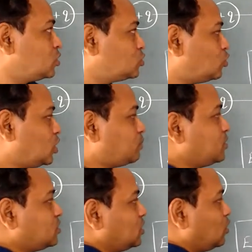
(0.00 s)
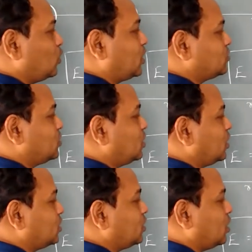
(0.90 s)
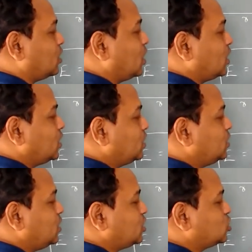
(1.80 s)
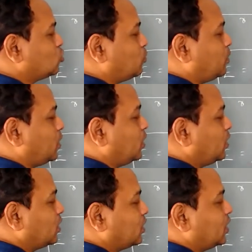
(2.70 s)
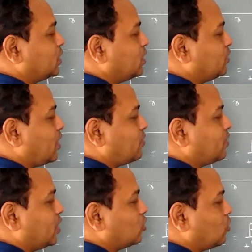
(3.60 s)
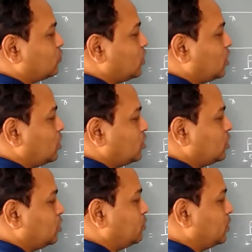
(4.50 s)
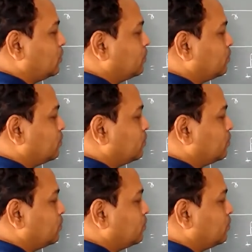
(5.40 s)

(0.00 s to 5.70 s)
So that means here we can say that here EA should be greater than that of the EB.